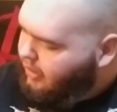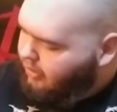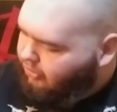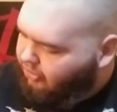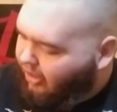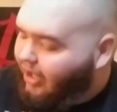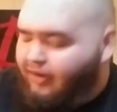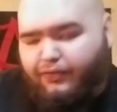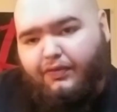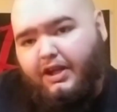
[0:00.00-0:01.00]

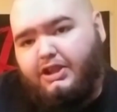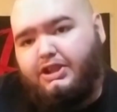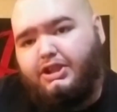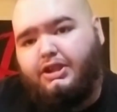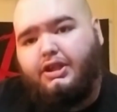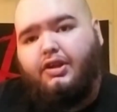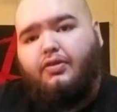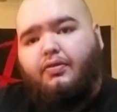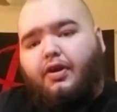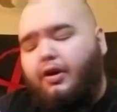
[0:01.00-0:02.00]
satin finish. It's
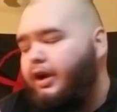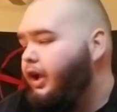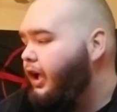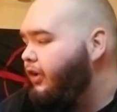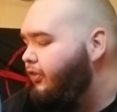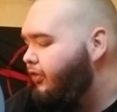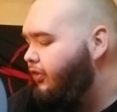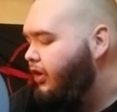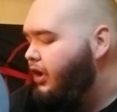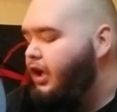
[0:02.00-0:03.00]
very nice.
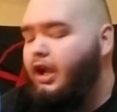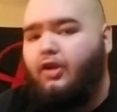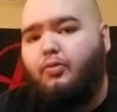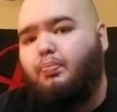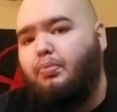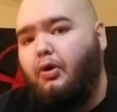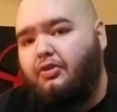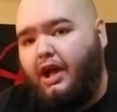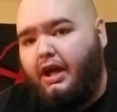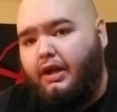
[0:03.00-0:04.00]
It is
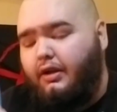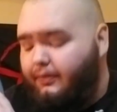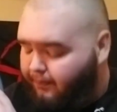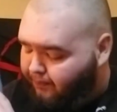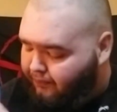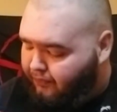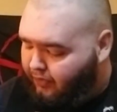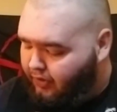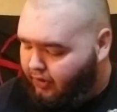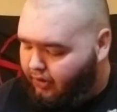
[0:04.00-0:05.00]
bolt-on.
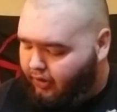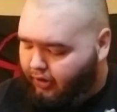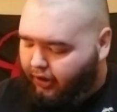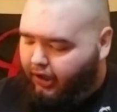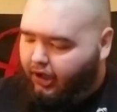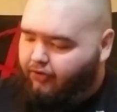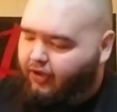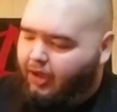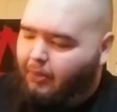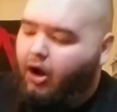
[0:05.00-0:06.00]
It has
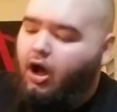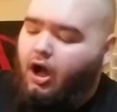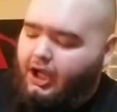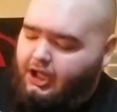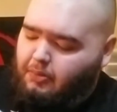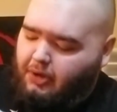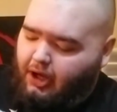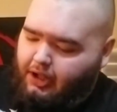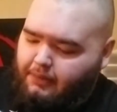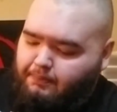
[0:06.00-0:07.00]
a mahogany
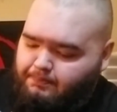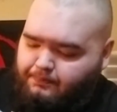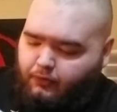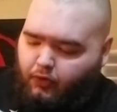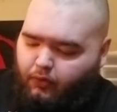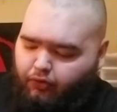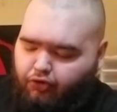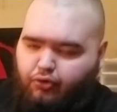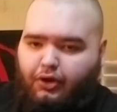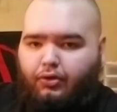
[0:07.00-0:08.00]
body,
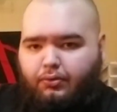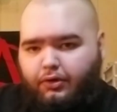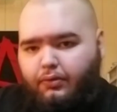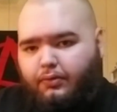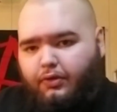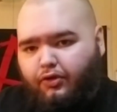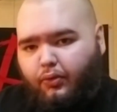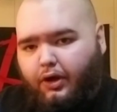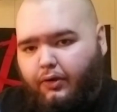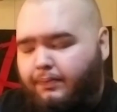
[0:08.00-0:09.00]
string through as
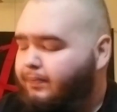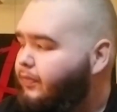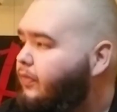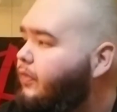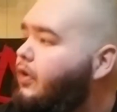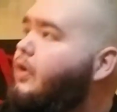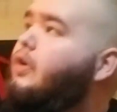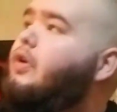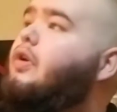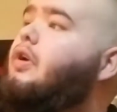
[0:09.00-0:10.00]
well.
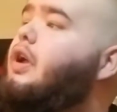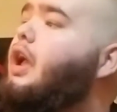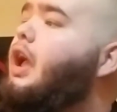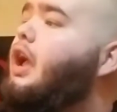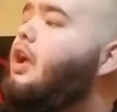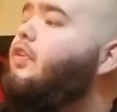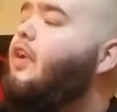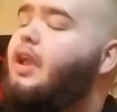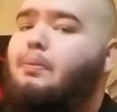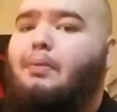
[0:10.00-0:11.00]
It has
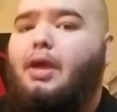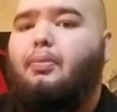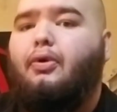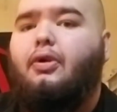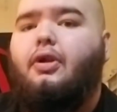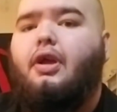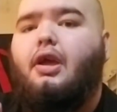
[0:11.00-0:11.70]
a maple